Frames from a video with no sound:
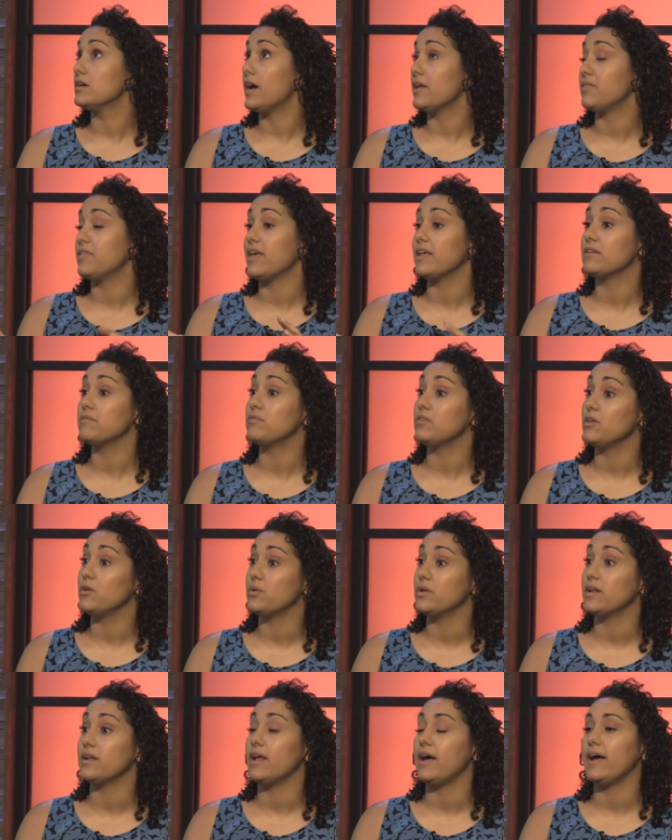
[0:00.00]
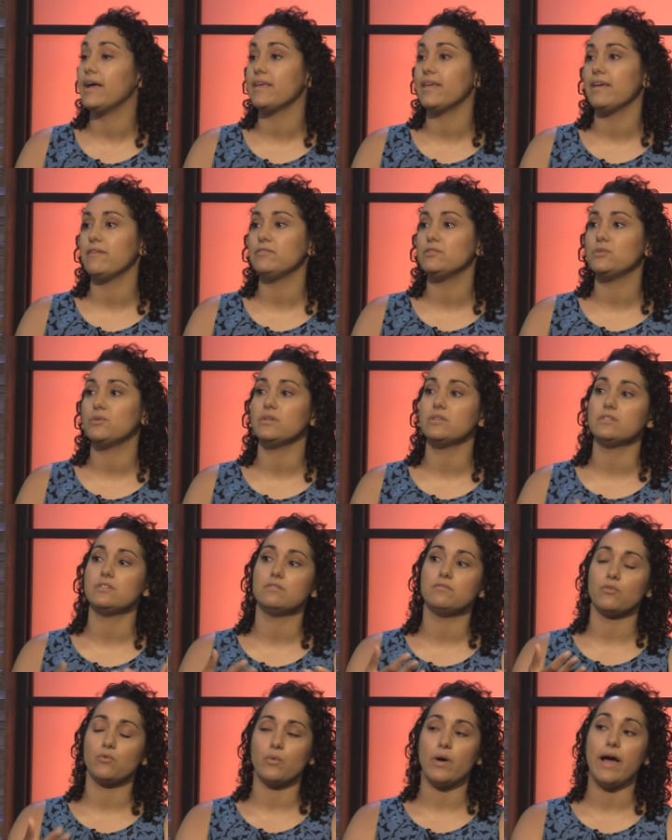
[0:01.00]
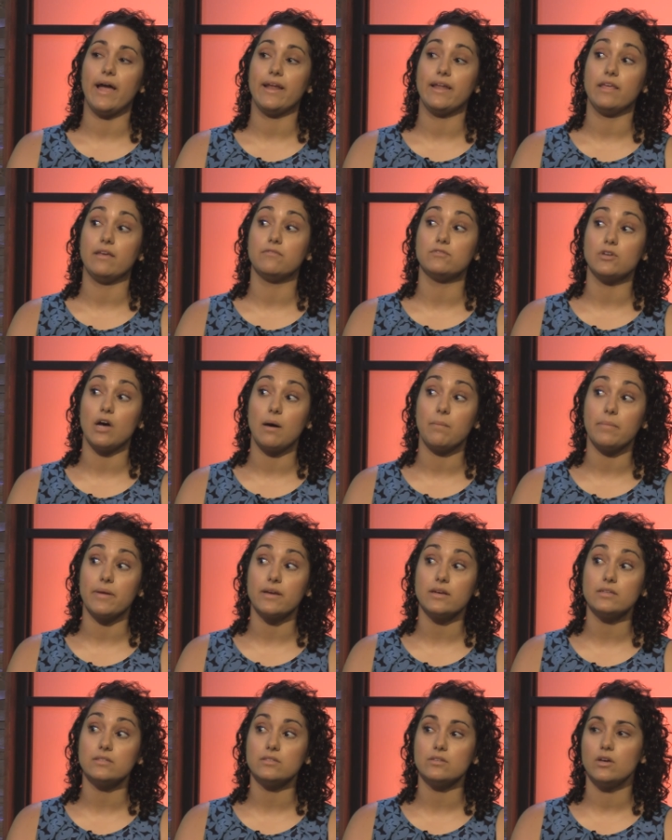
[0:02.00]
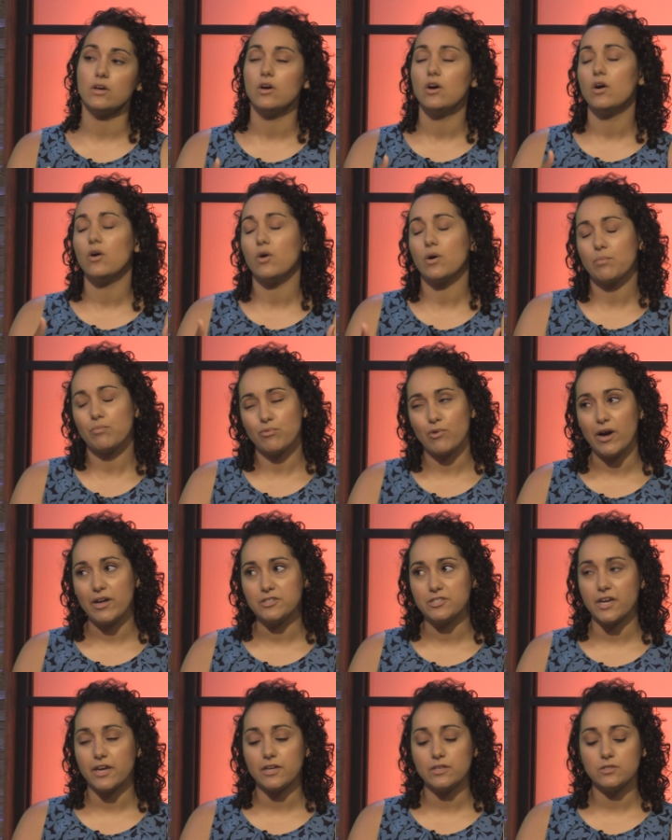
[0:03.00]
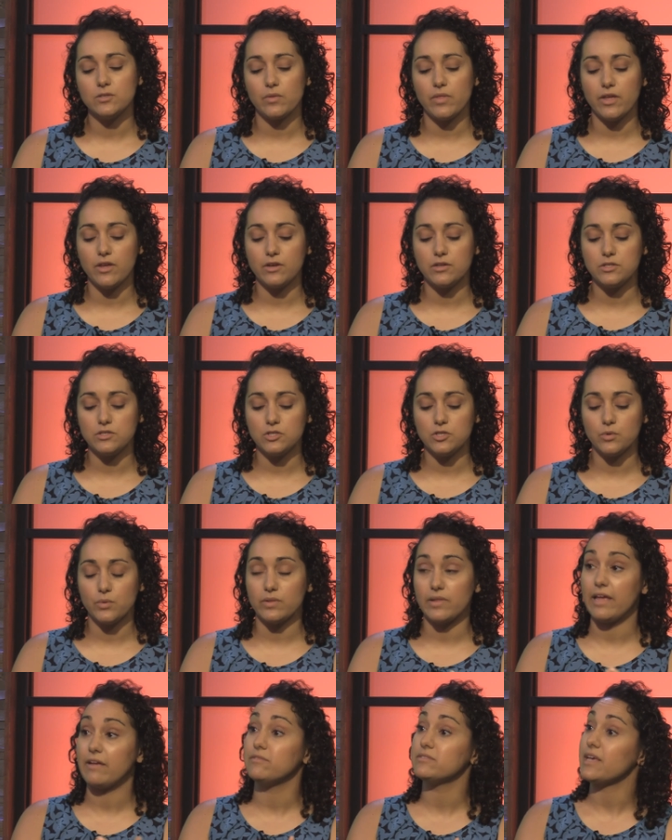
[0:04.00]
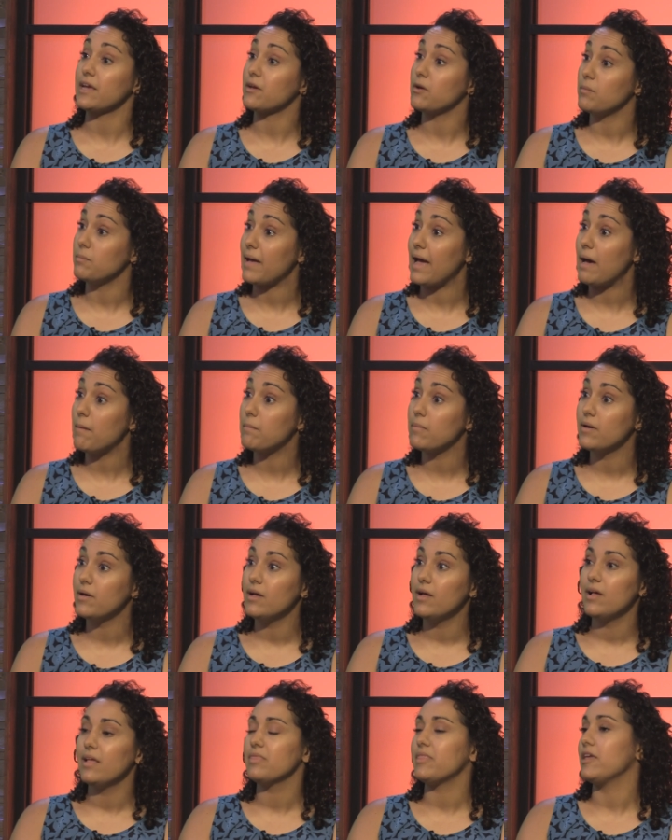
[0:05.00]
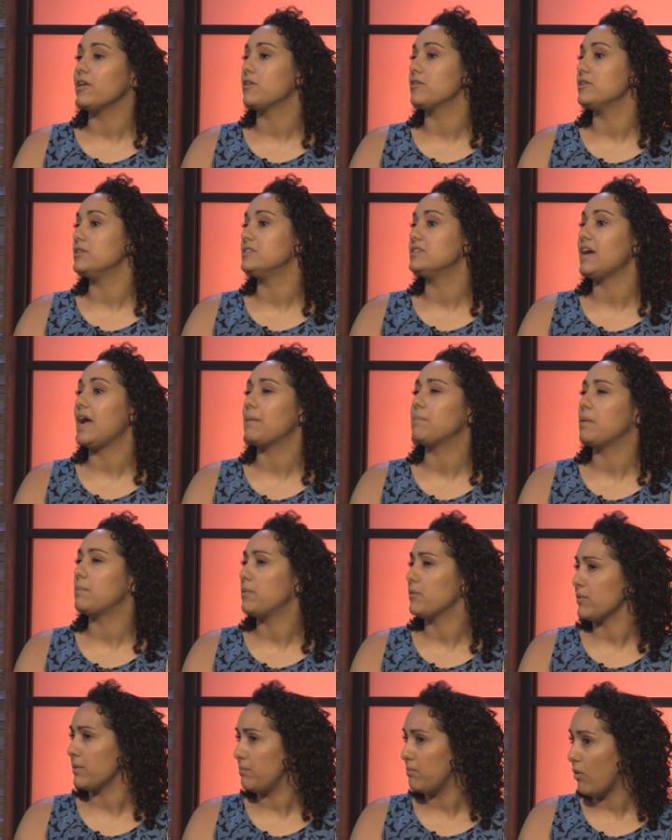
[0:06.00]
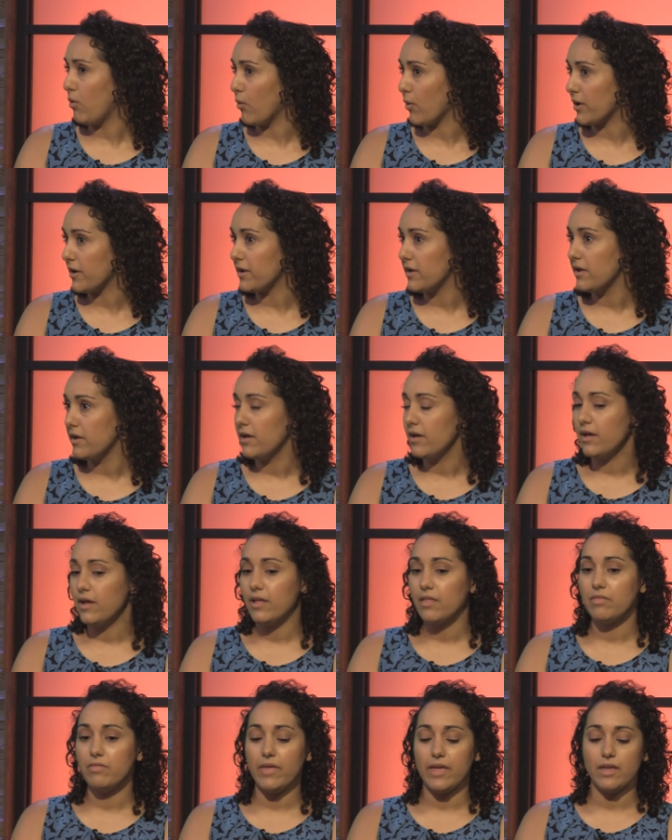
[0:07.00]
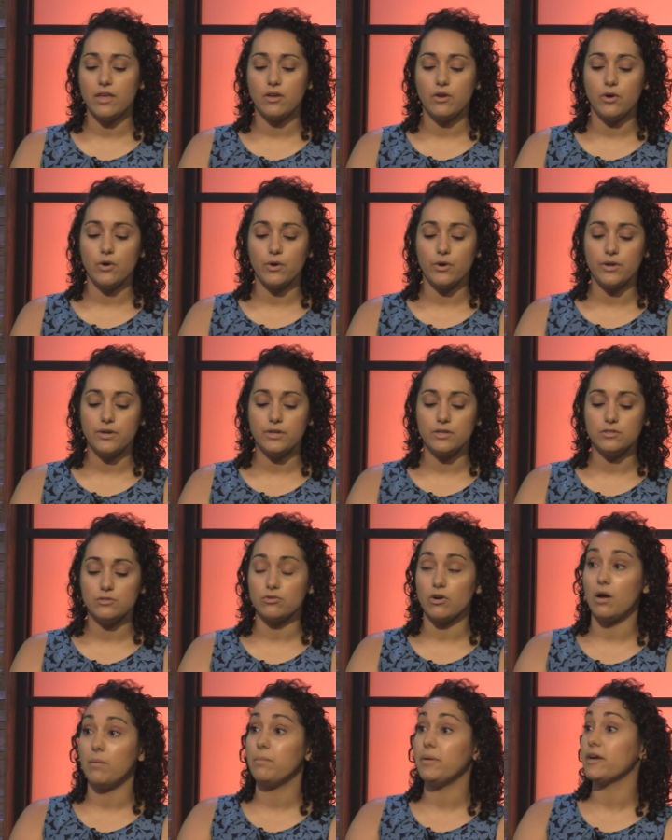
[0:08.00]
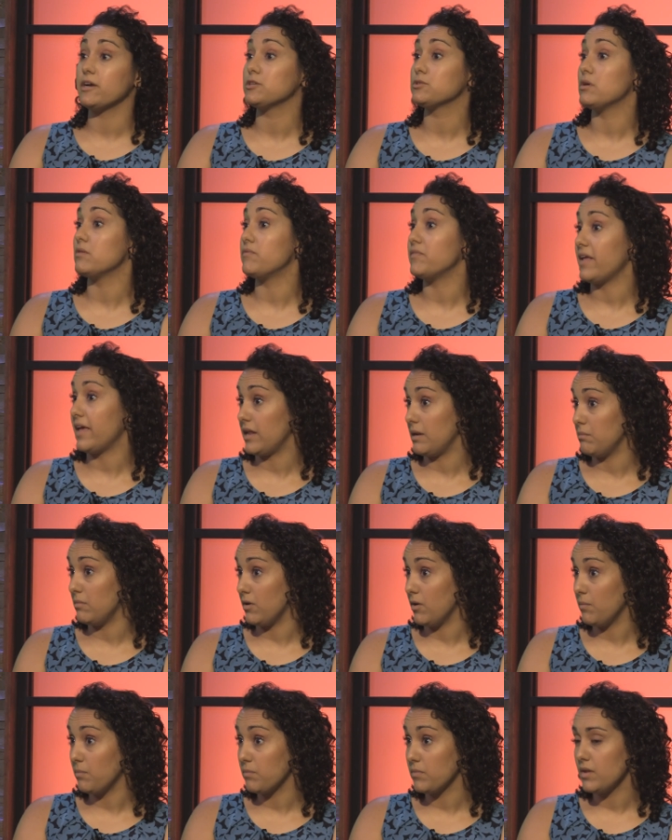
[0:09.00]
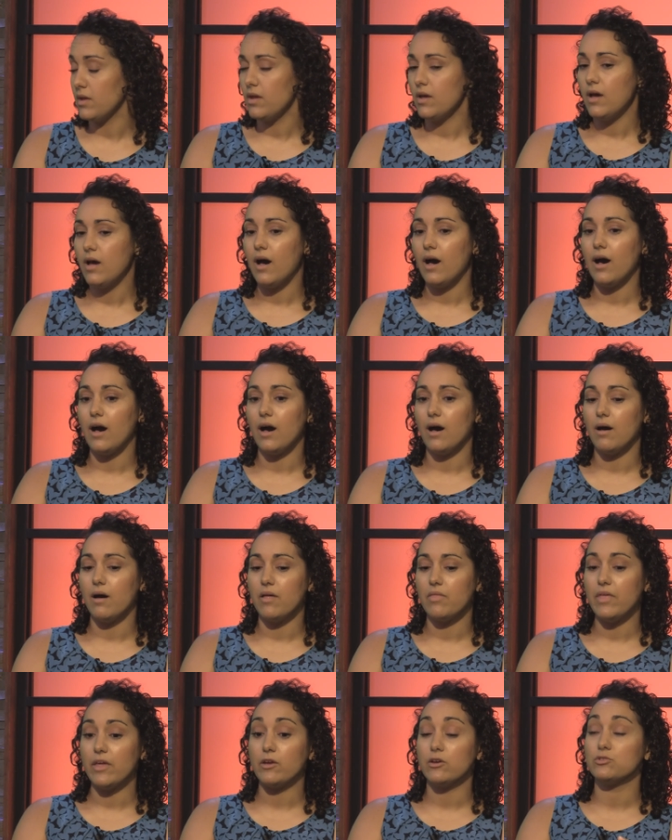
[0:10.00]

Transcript: at the end of the unit, I gave students a variety of topics or projects. So they could do a life cycle map. They could type up a report. They could draw a picture of an animal. Uh, mm. they